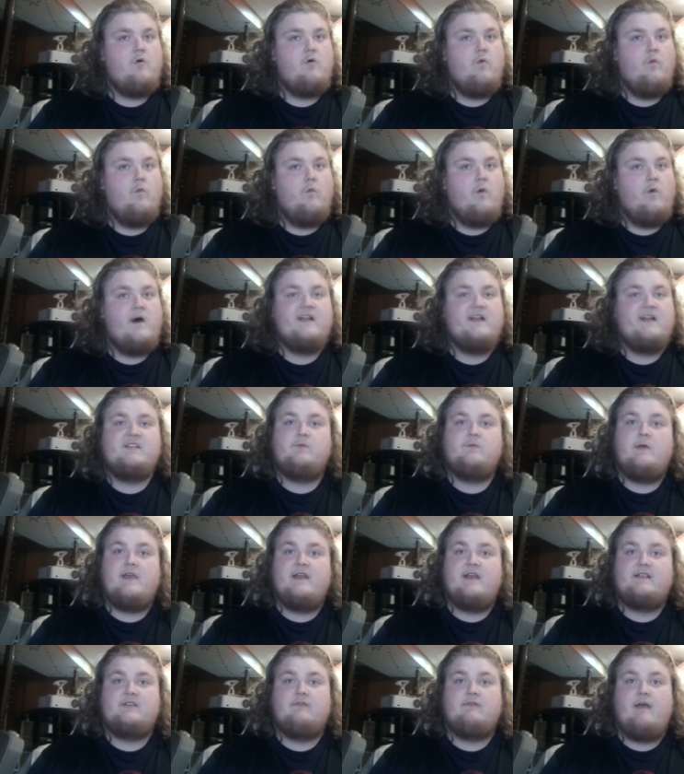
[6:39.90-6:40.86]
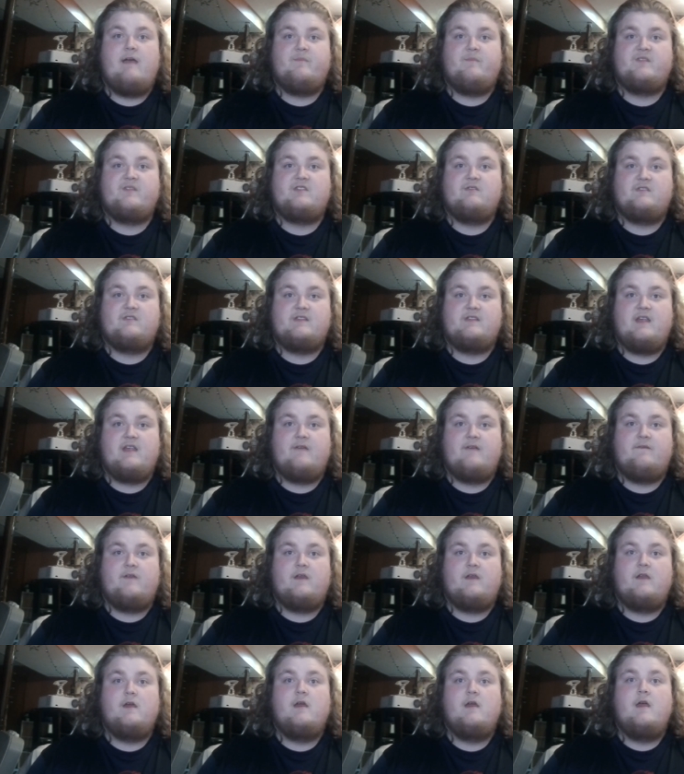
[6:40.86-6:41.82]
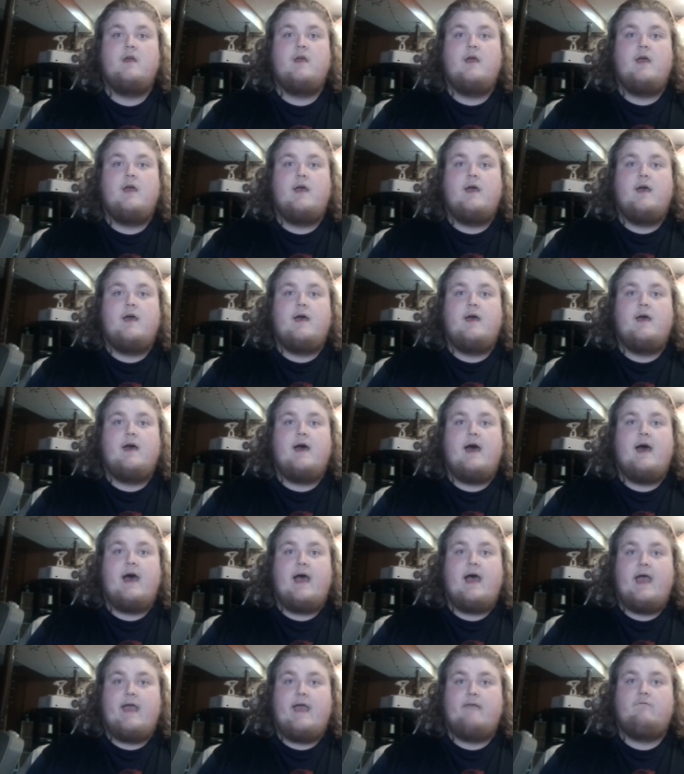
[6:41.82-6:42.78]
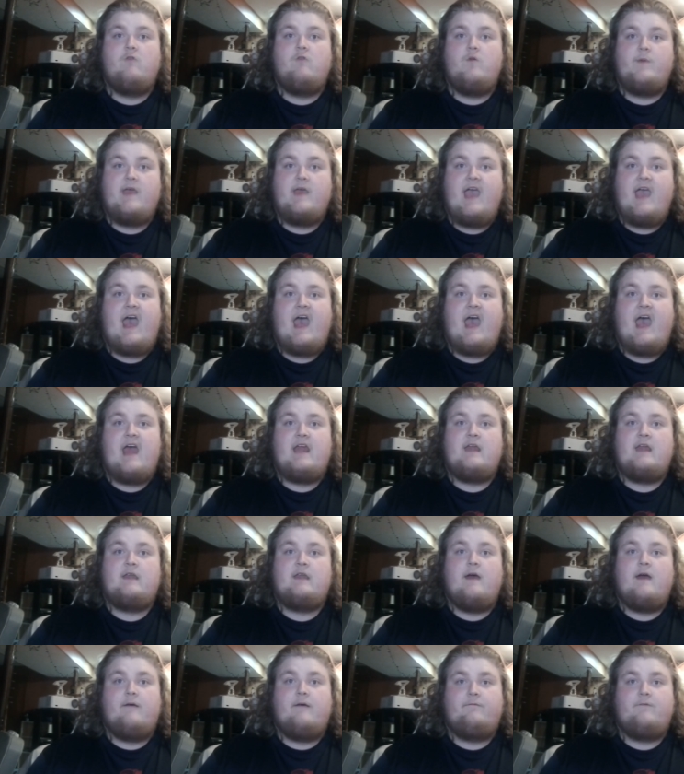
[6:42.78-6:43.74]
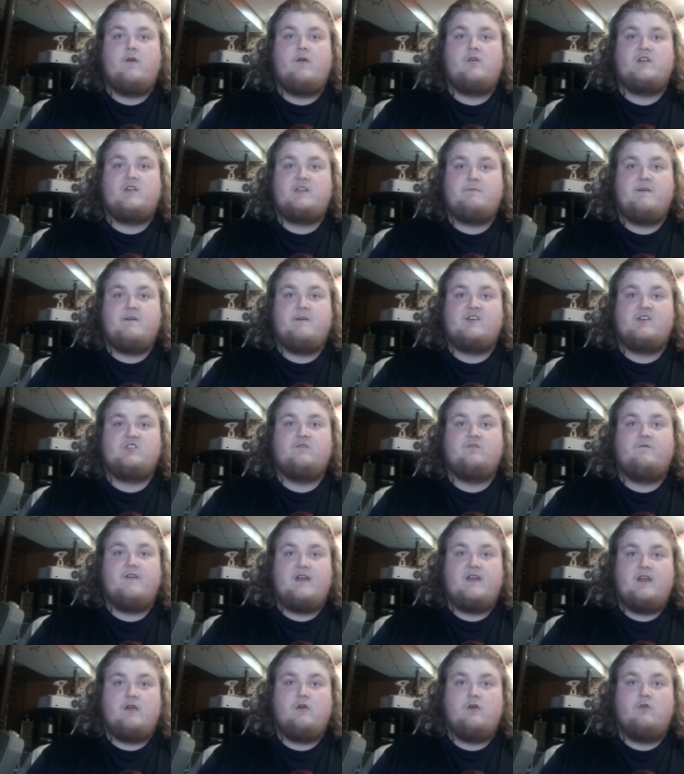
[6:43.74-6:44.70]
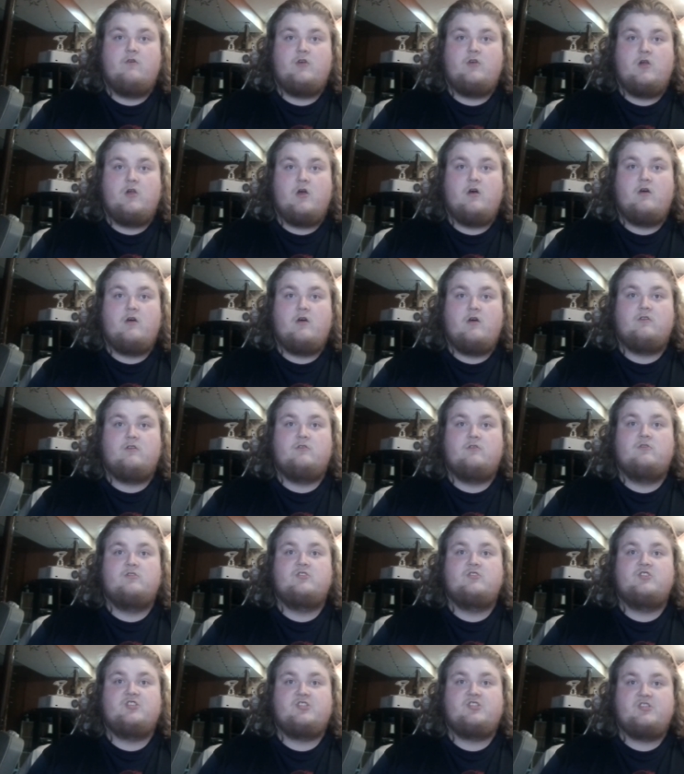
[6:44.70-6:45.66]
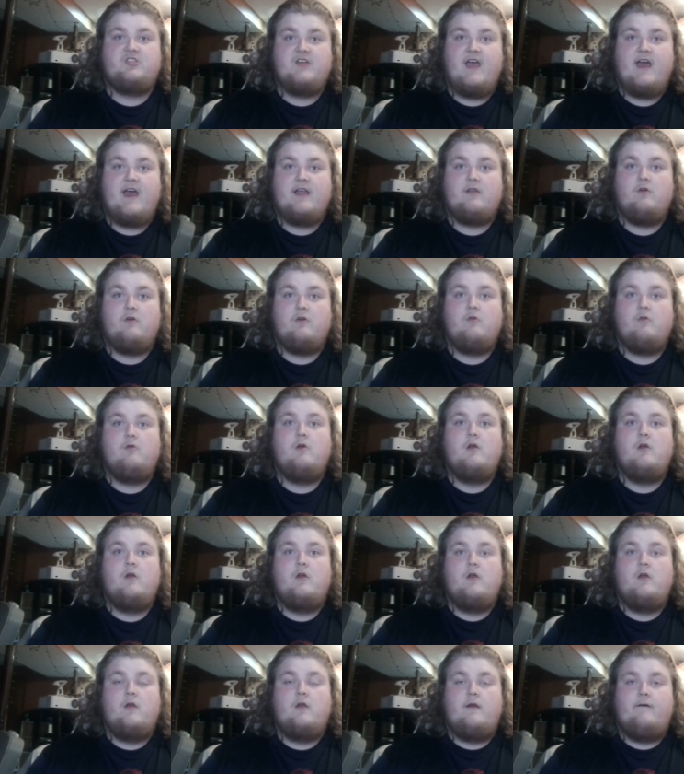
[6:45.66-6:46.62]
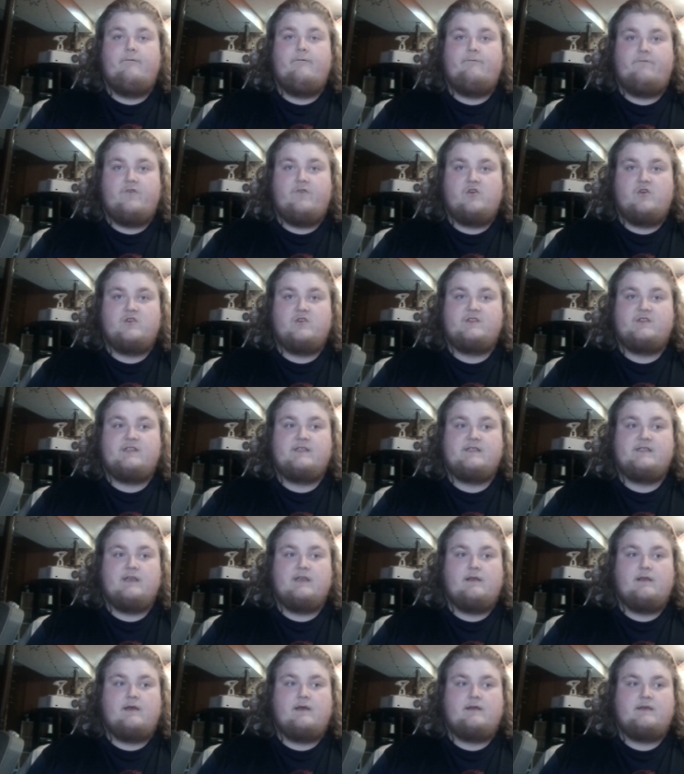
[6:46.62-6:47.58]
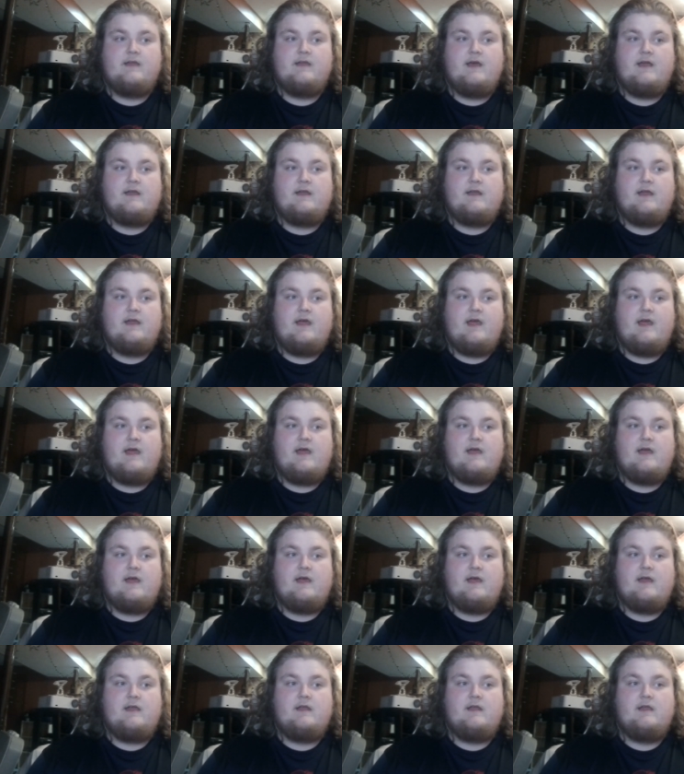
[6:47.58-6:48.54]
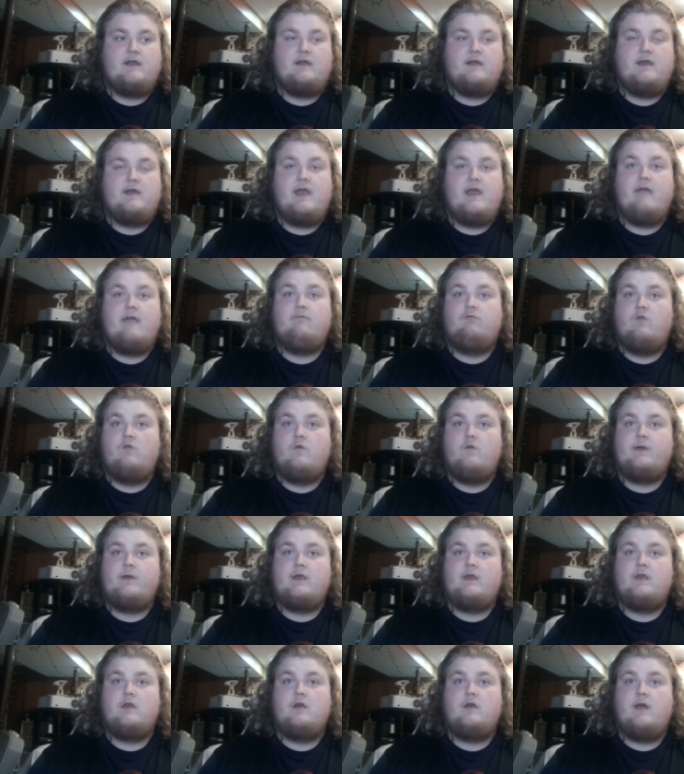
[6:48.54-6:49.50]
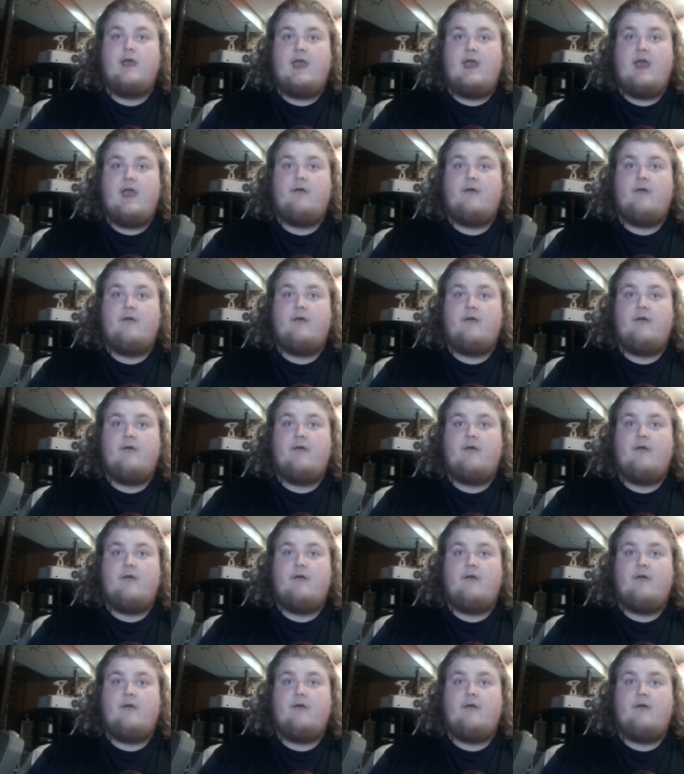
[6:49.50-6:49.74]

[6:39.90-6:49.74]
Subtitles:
Once we get to episode 7, I will be adding a very special video called Shadow versus something like that. And it will be